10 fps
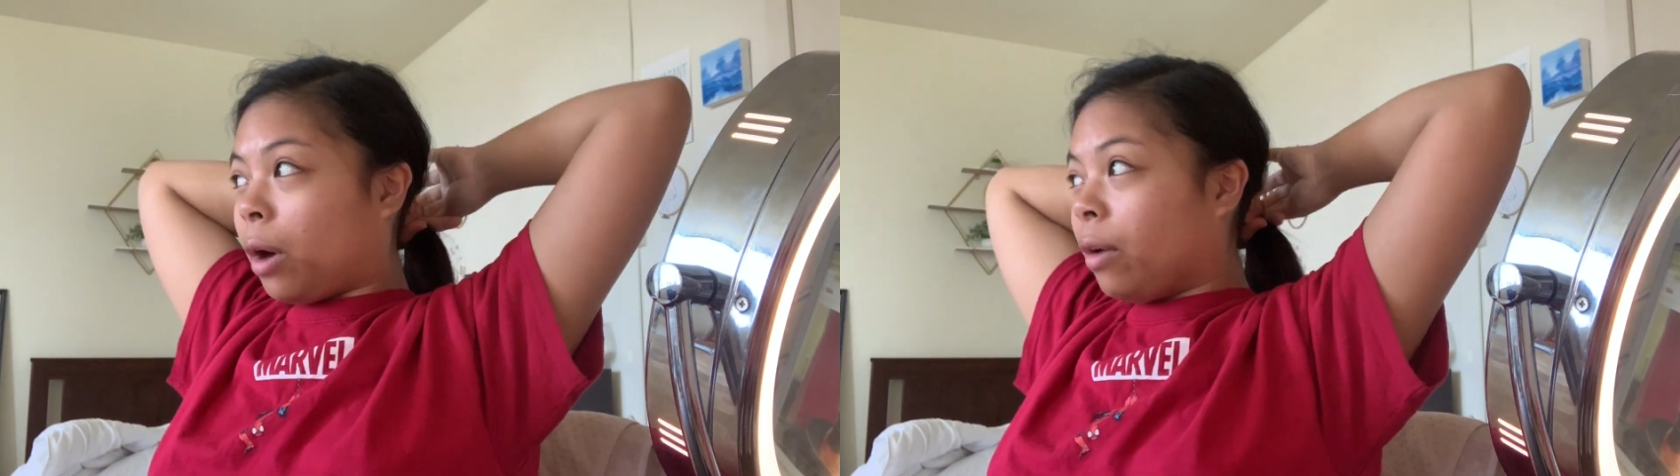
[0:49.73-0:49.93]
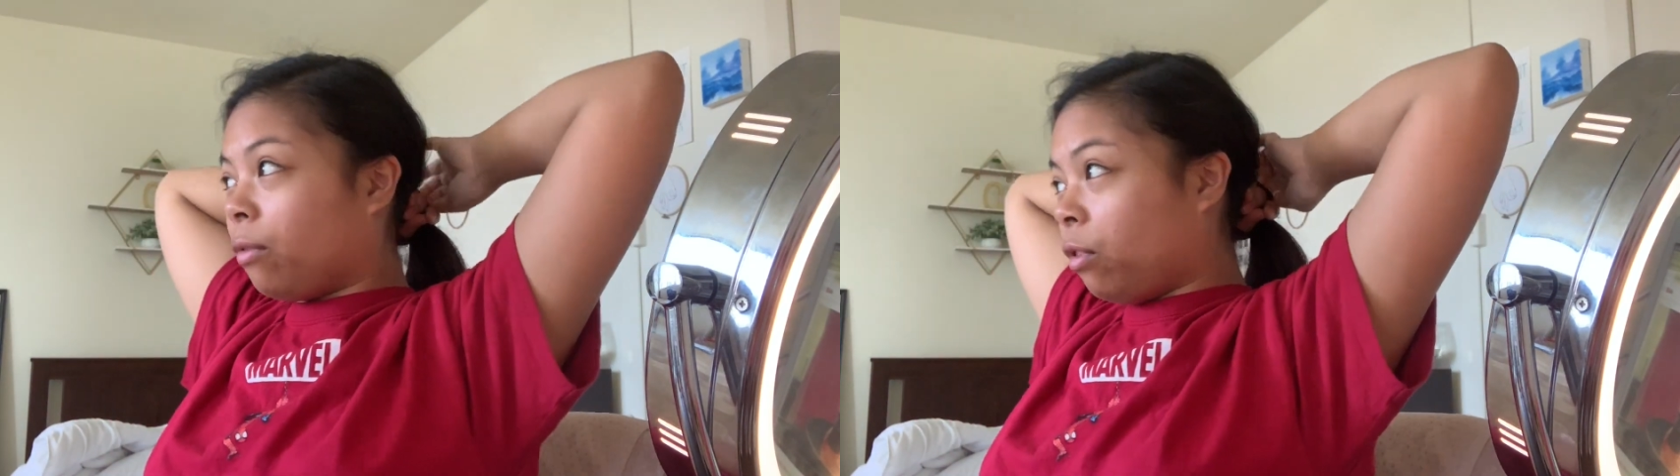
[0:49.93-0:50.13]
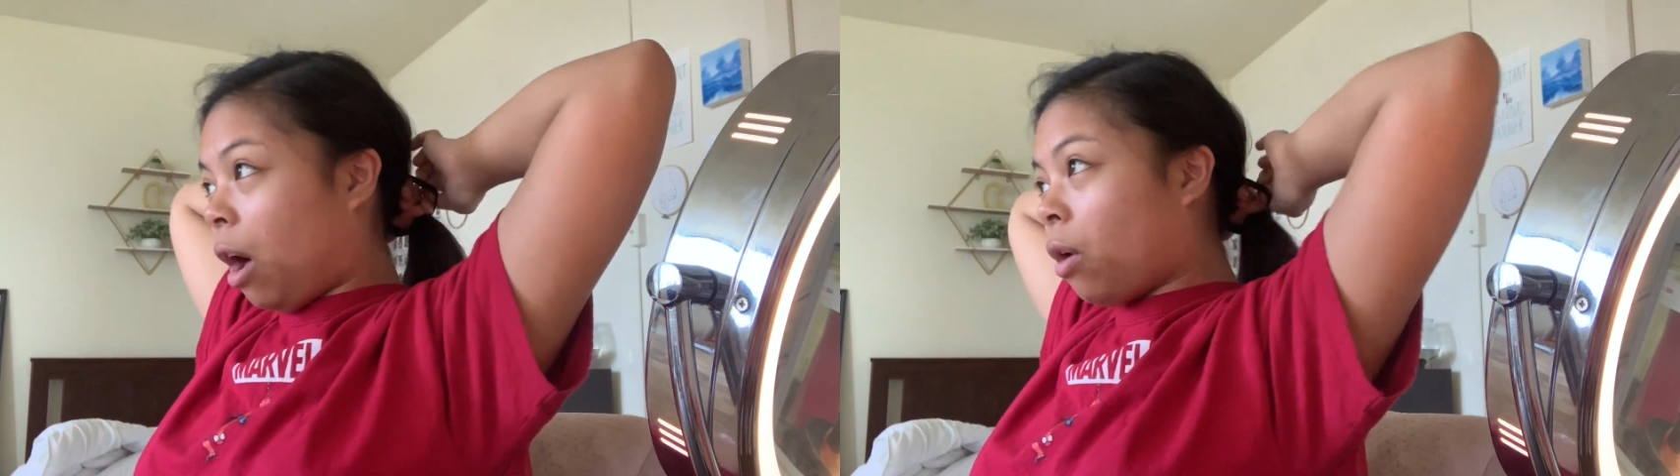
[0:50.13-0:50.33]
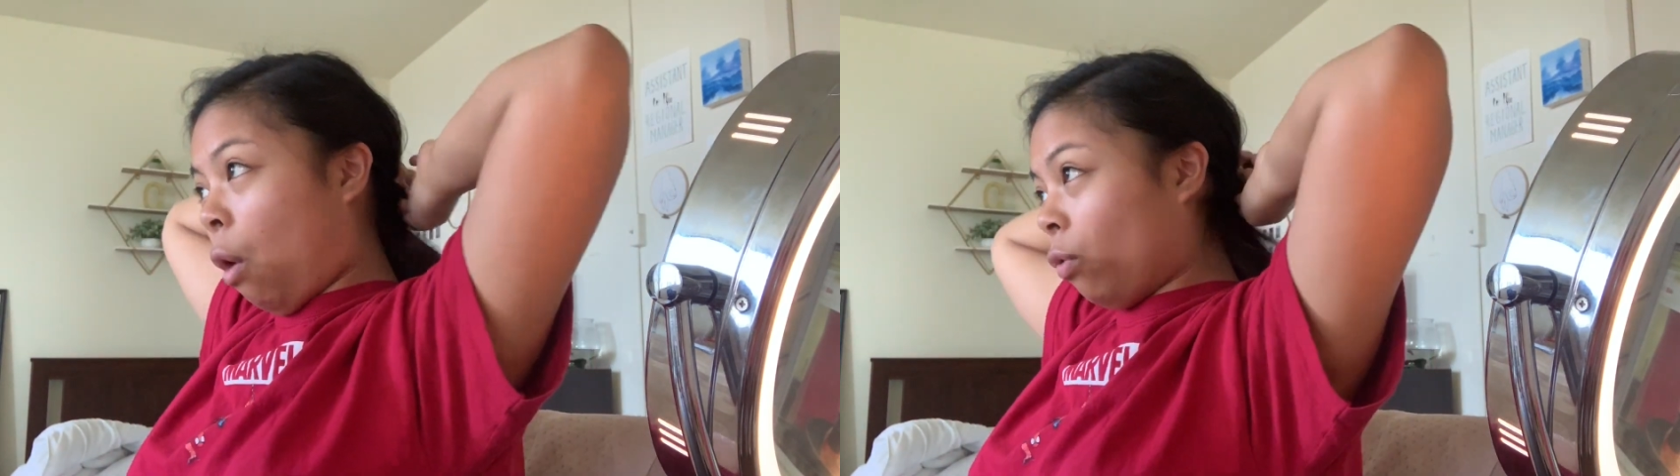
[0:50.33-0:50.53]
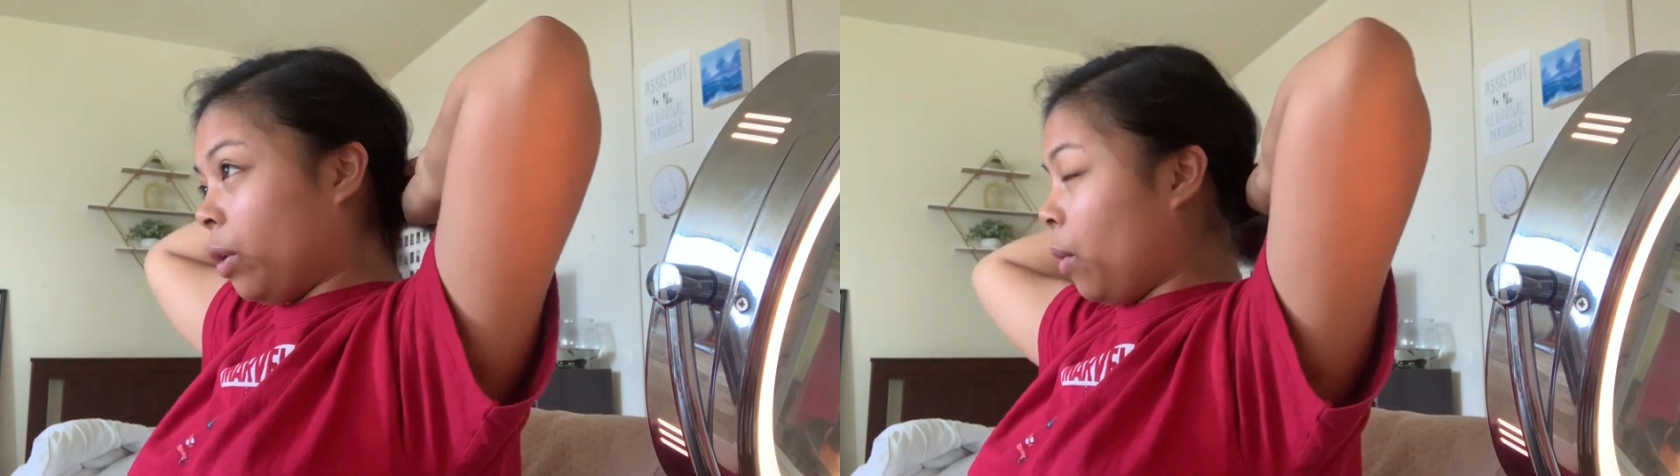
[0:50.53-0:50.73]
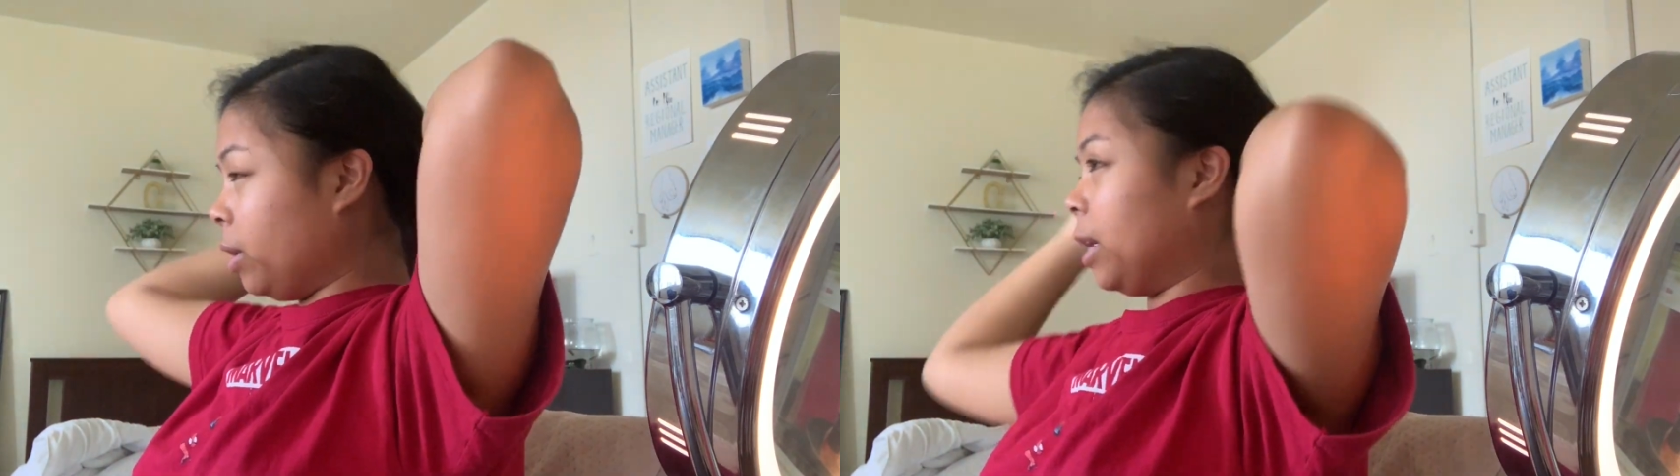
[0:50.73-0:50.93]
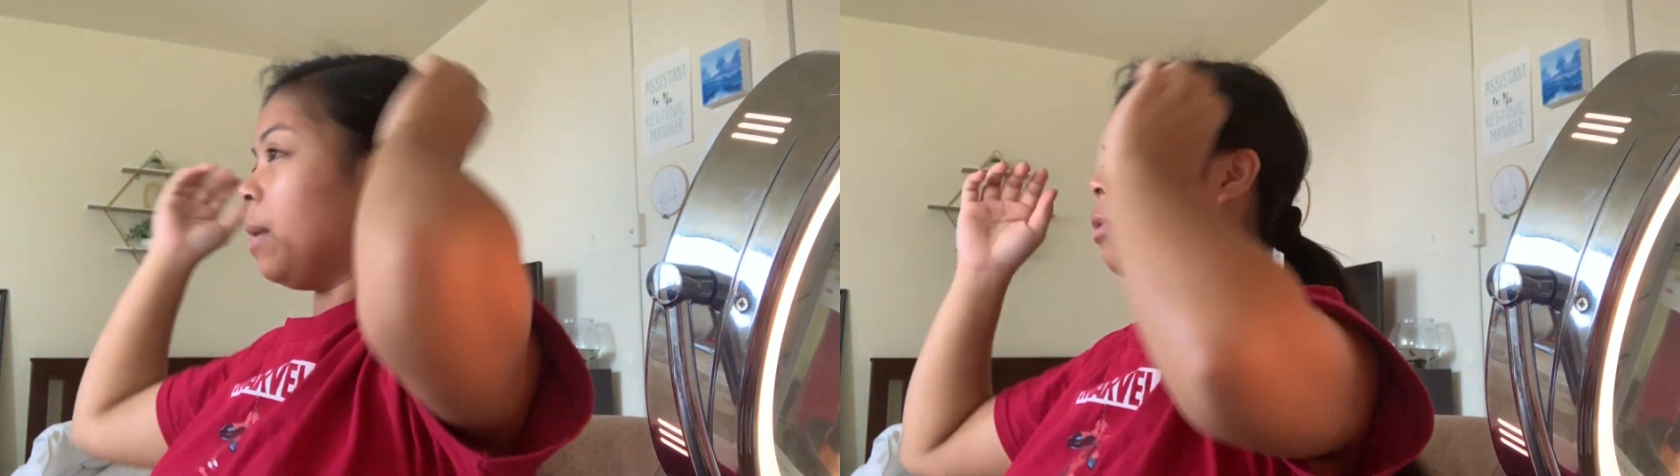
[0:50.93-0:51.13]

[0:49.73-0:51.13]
where I vlog only one day.